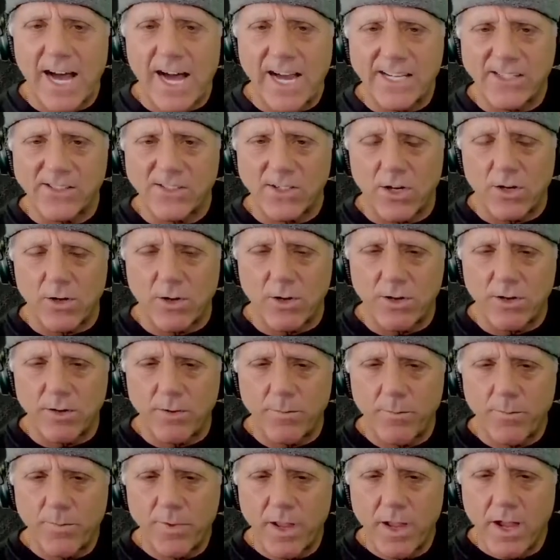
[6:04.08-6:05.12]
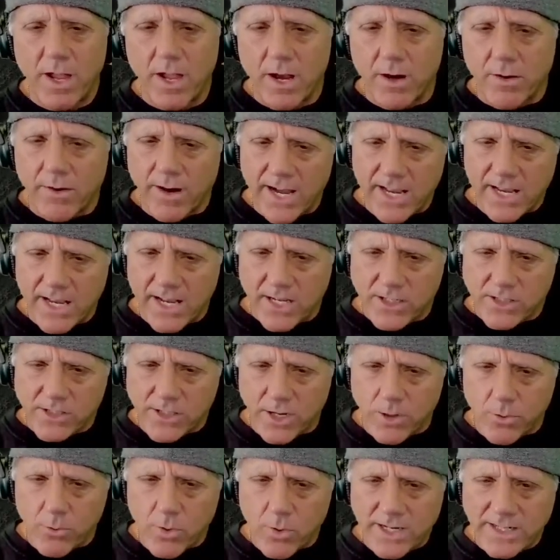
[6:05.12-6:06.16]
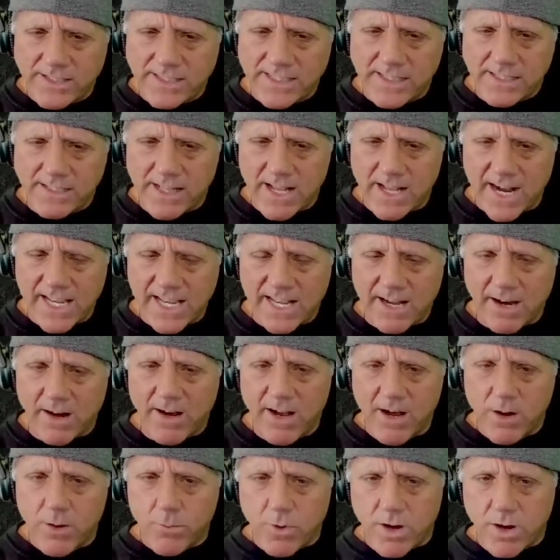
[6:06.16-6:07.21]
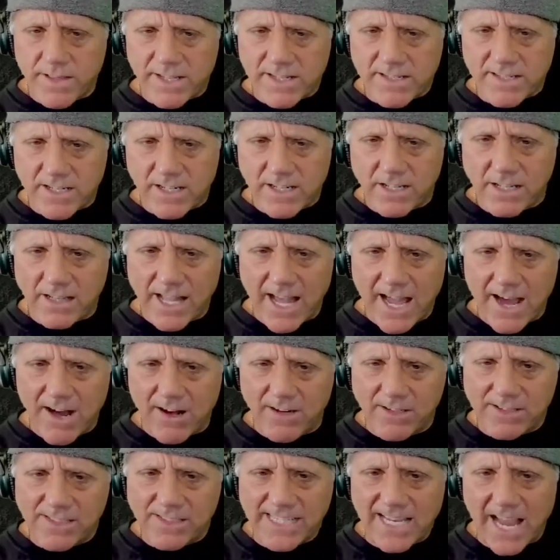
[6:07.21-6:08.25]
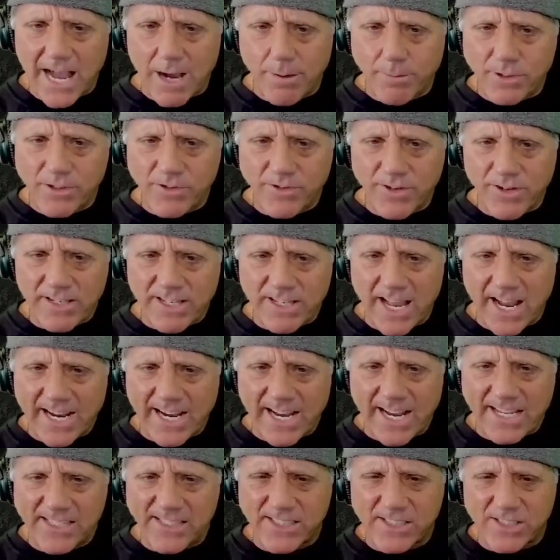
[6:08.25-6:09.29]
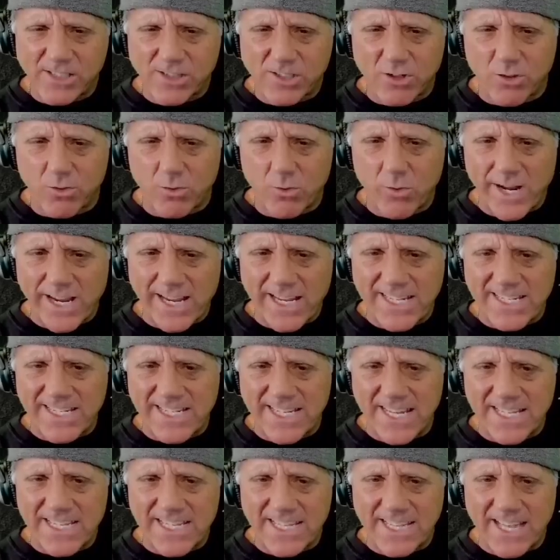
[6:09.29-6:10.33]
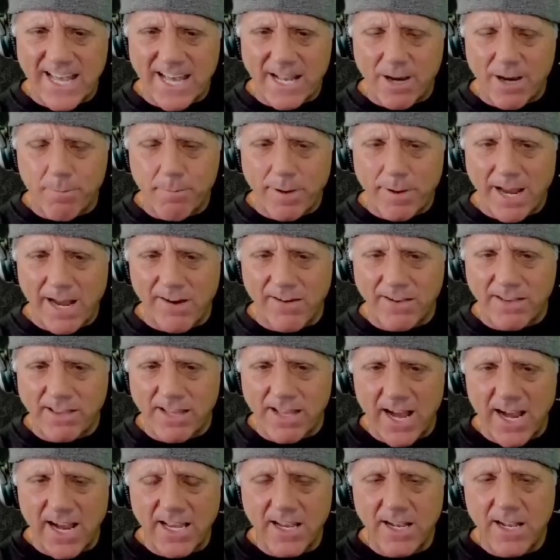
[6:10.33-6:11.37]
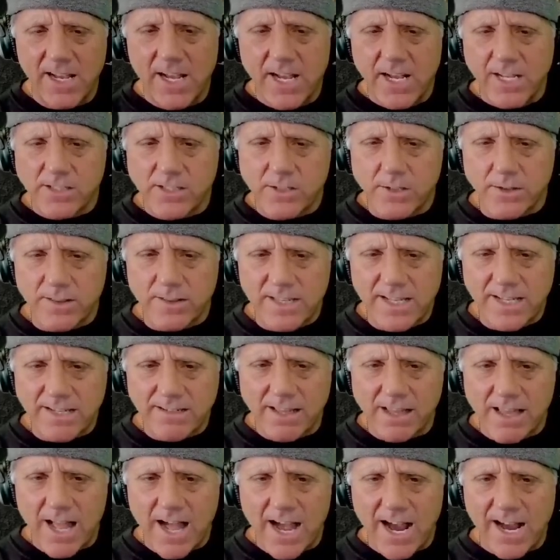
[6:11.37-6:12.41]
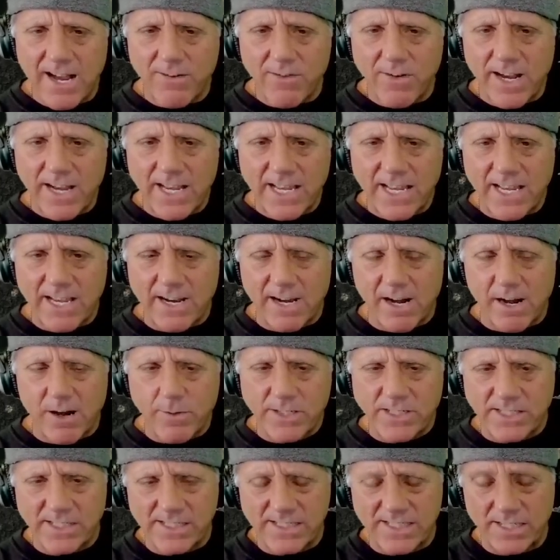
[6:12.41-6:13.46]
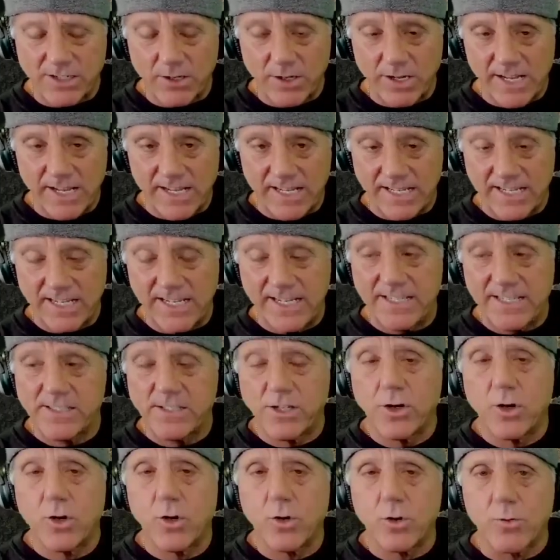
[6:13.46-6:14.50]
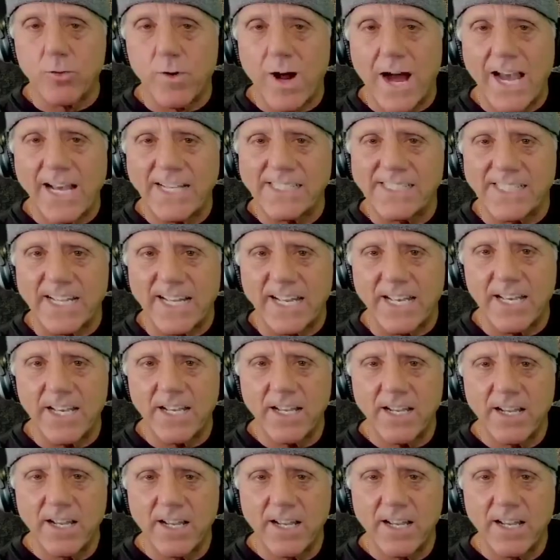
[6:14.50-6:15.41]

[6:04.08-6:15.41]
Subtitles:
eye zone. Right? So now what is this line here? Well, these clouds, the atmosphere deck has squeezed into that apparent line. So this line right here, which is his horizon,